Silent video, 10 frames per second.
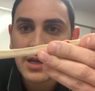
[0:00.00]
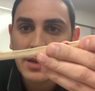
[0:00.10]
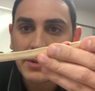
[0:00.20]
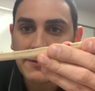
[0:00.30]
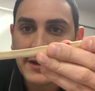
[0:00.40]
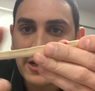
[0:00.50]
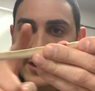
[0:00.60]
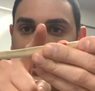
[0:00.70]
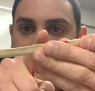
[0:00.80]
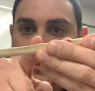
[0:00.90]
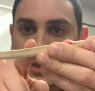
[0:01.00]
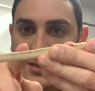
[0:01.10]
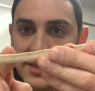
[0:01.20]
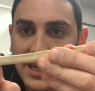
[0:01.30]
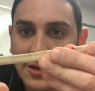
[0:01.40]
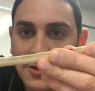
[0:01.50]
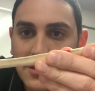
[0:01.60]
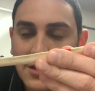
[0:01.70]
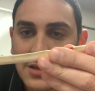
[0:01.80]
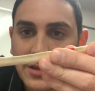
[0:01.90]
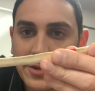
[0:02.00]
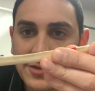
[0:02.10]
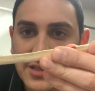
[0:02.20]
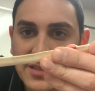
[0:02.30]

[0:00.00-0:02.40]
But if I look at it from this angle, there's a